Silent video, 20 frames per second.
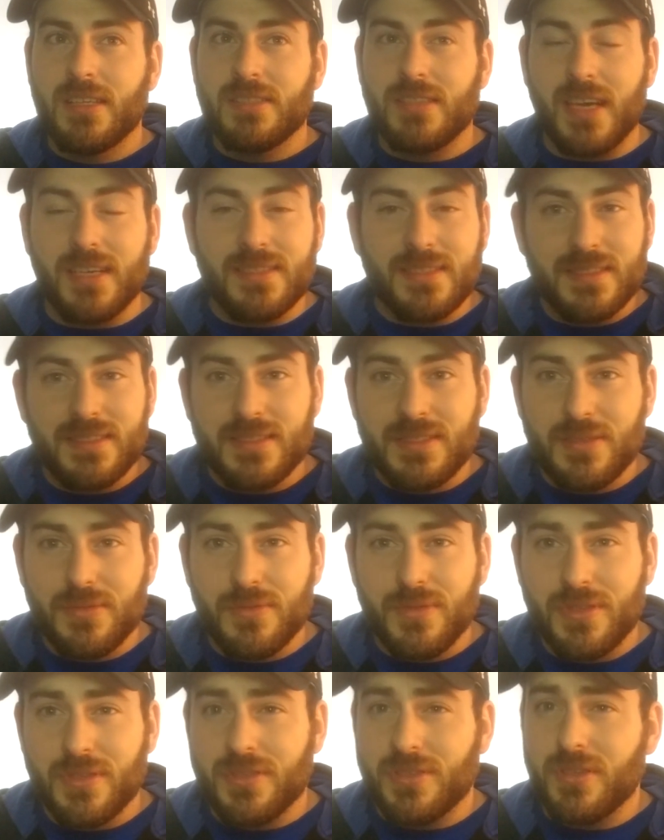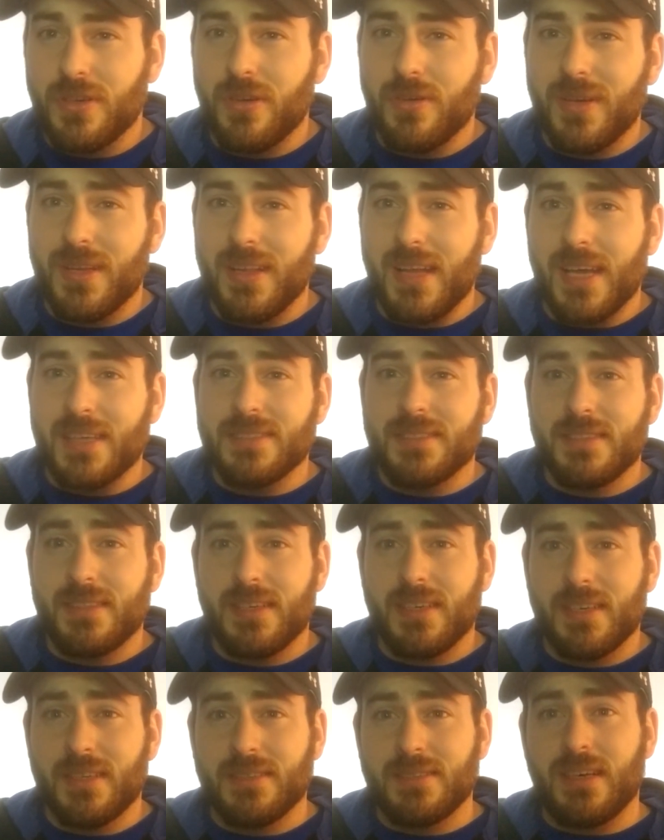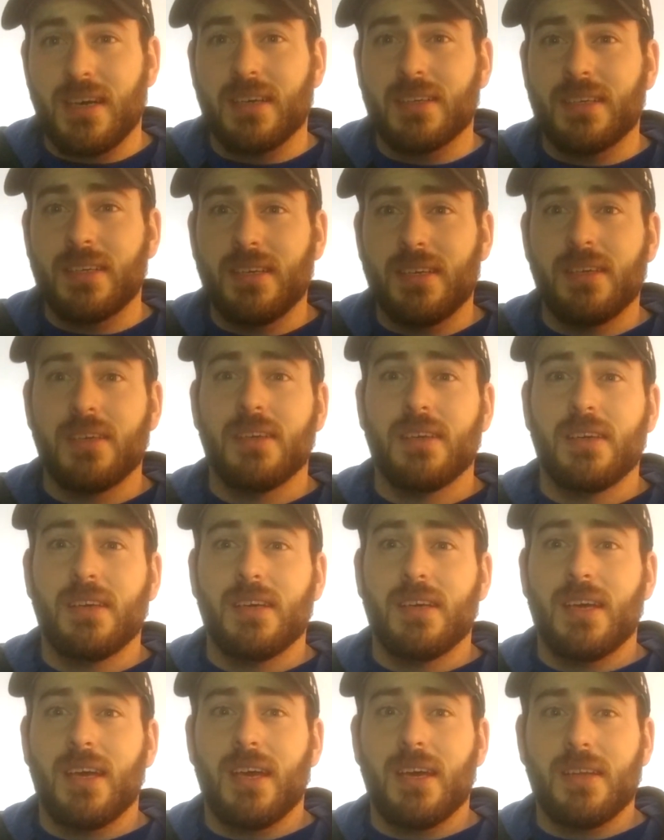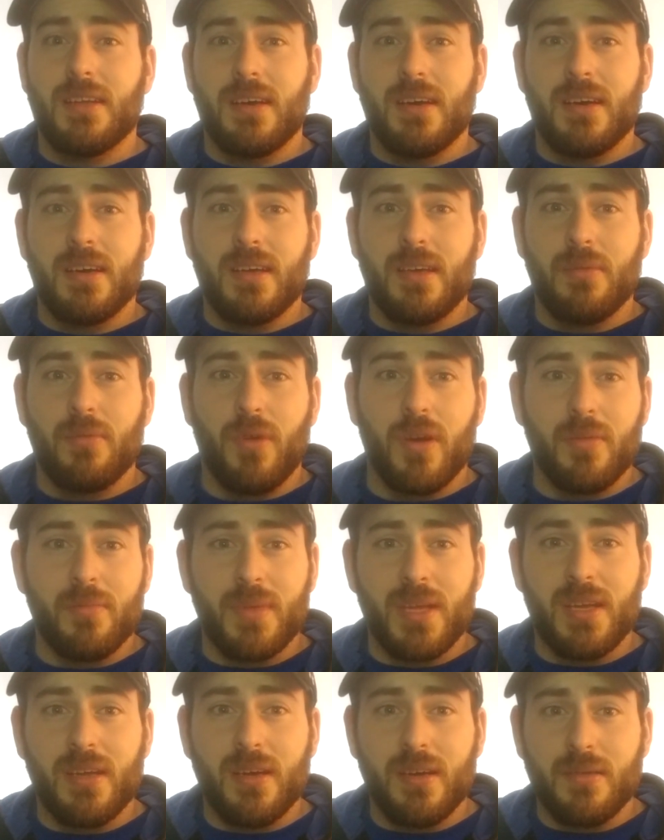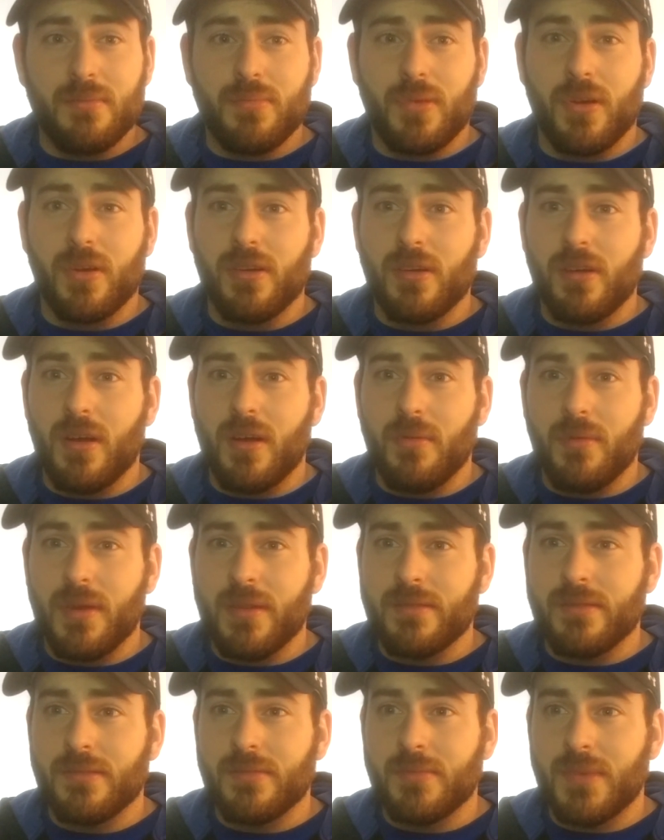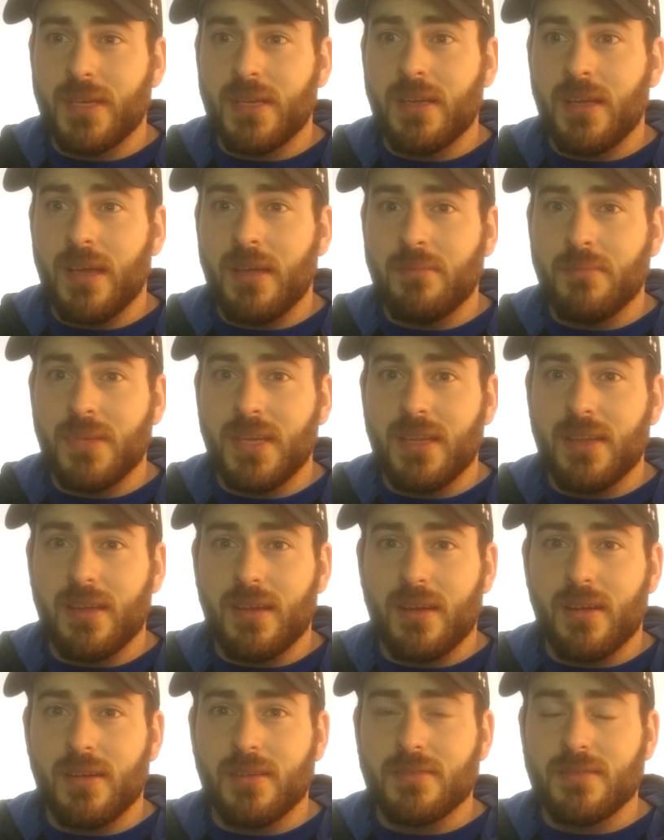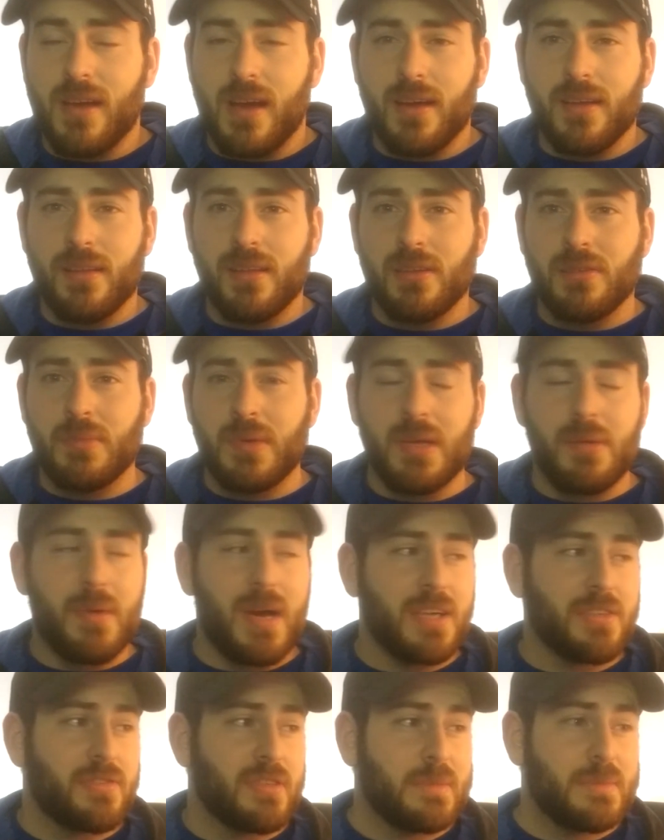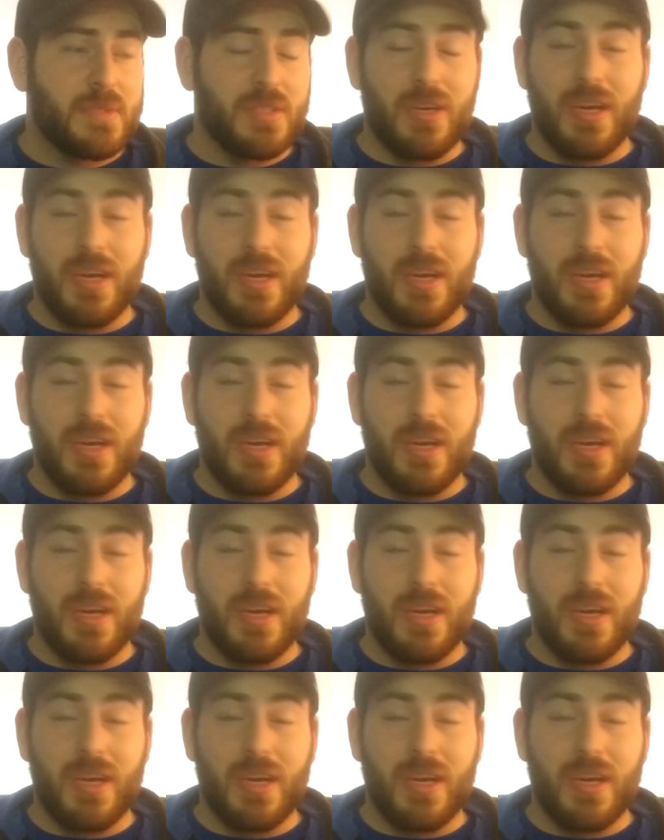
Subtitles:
Dustin's doing a show in Lexington, Kentucky, and he wanted me to partner up with him and be there and talk a little bit about shrimp.